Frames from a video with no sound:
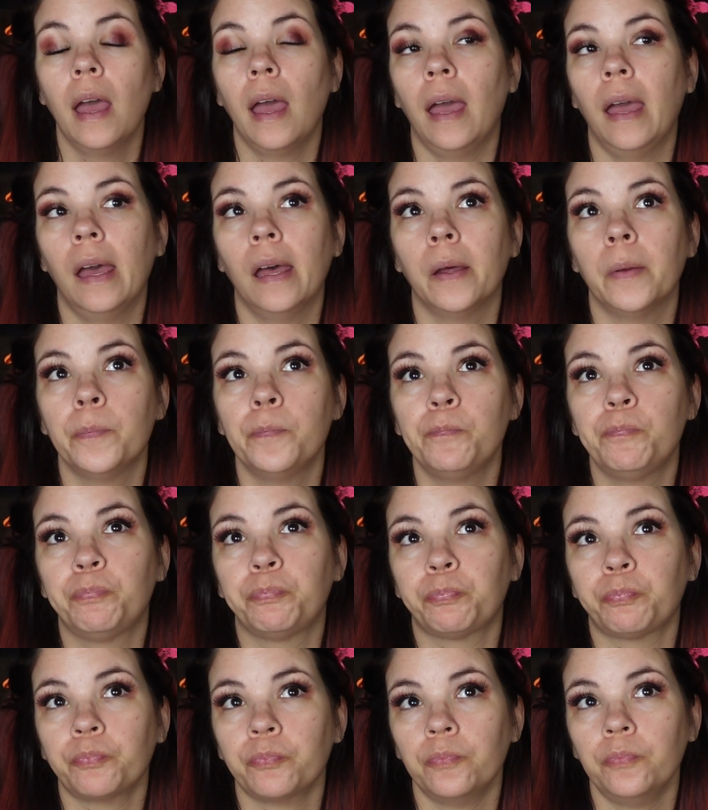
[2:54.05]
And
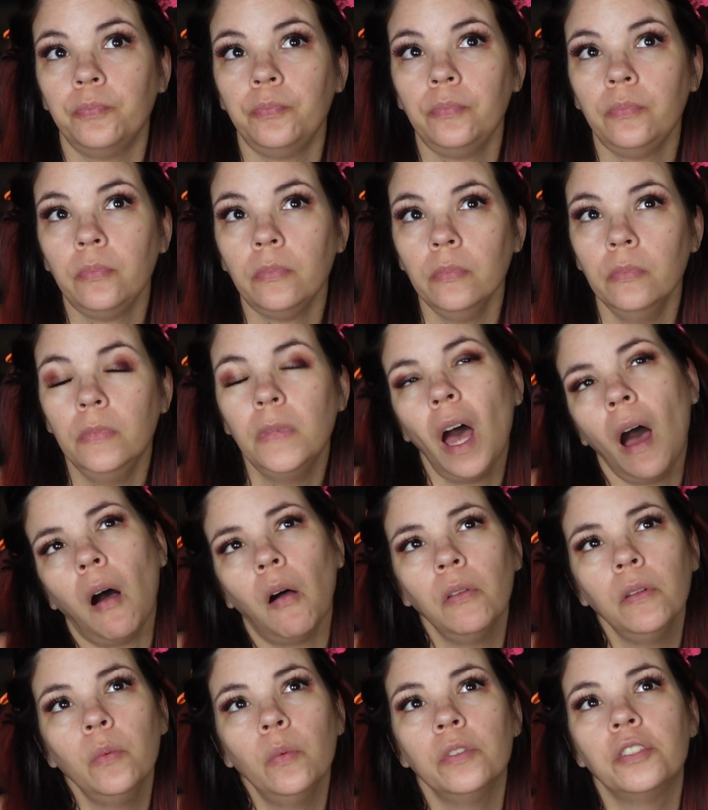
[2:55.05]
not
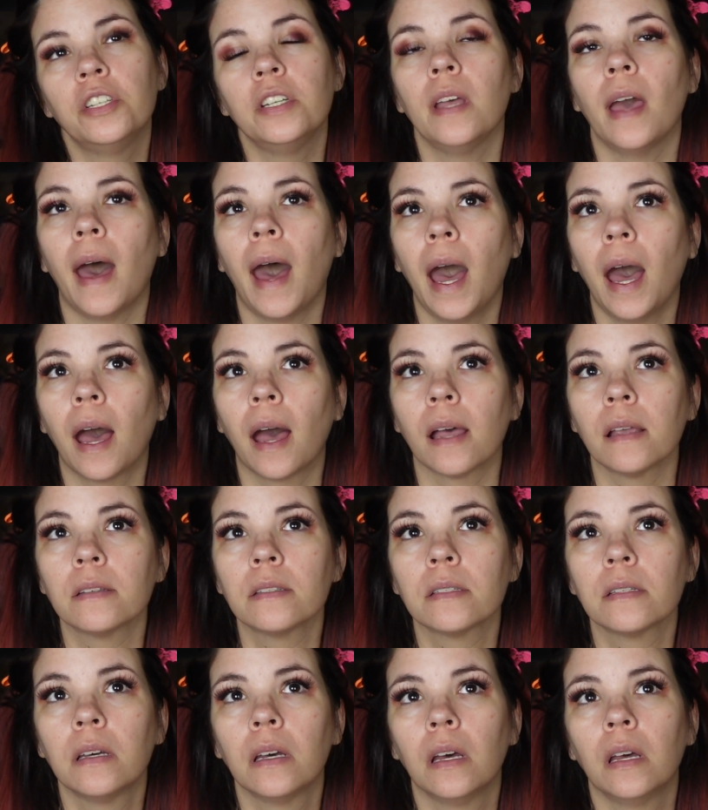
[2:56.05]
only would she
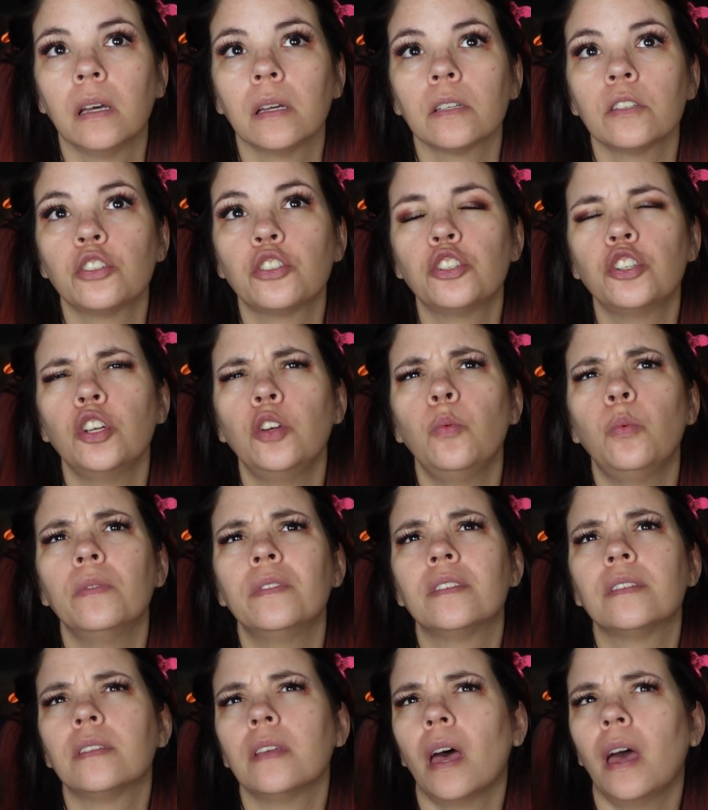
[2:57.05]
ask, she
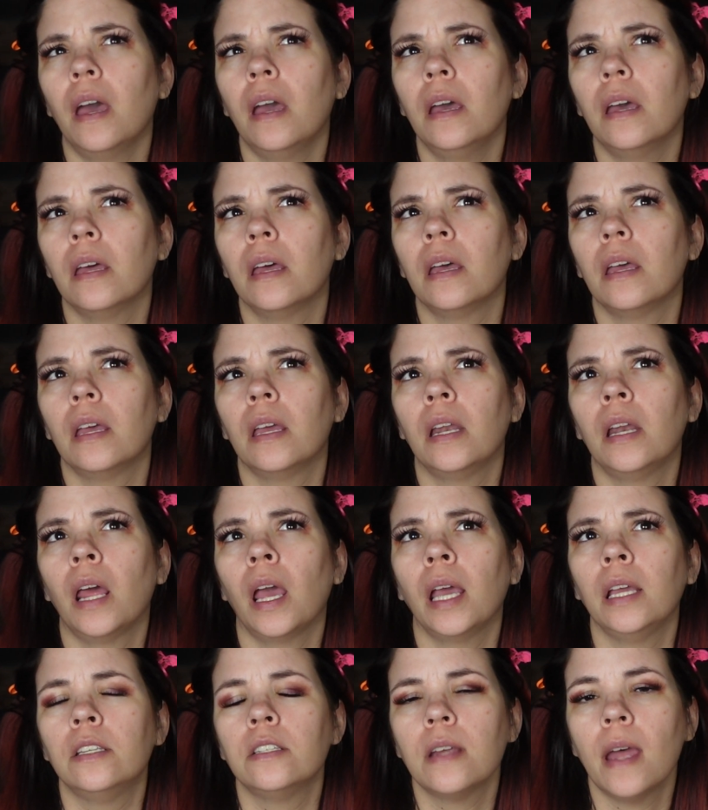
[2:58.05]
would say it in
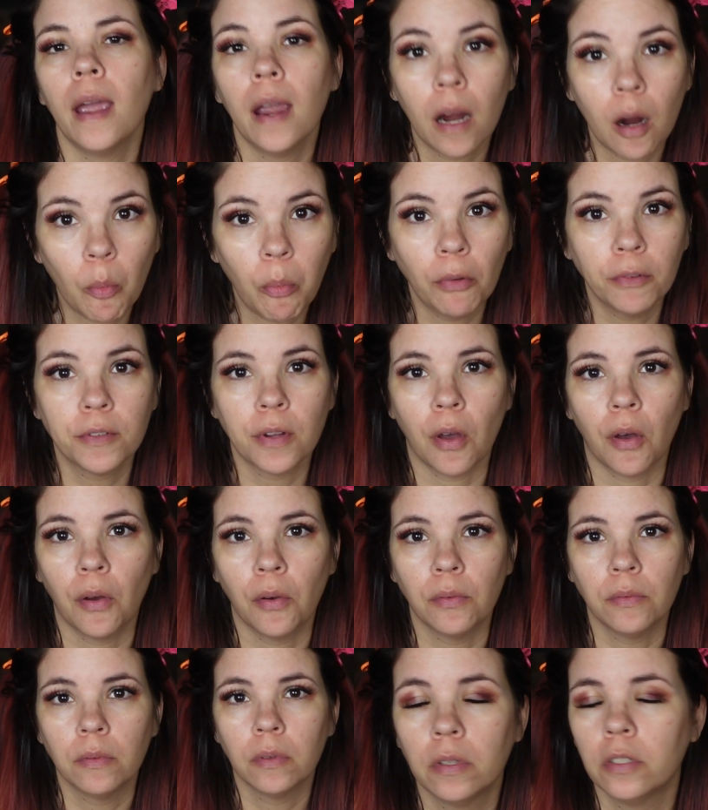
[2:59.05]
a terrible
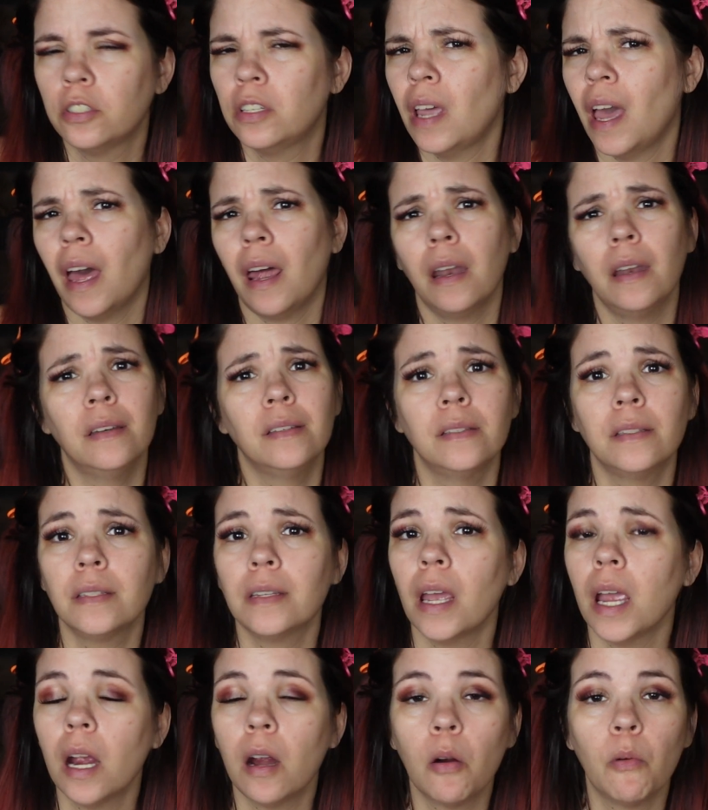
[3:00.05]
tone. She had a
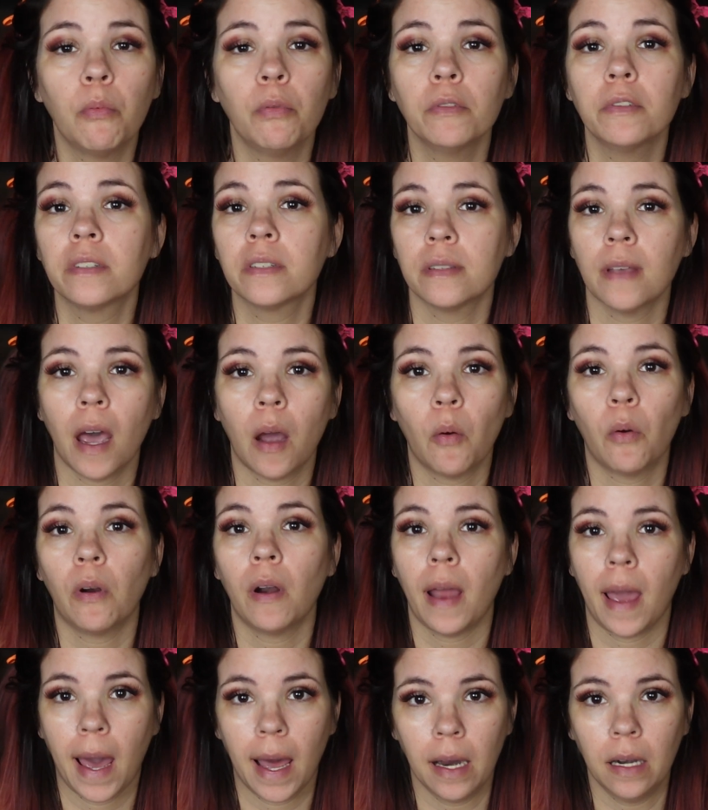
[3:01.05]
terrible,
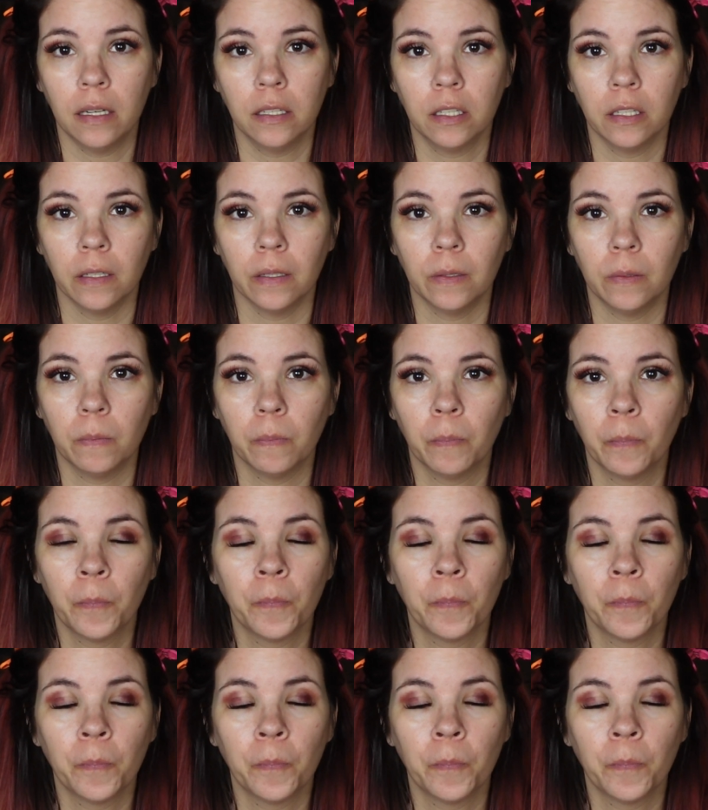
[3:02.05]
sour attitude.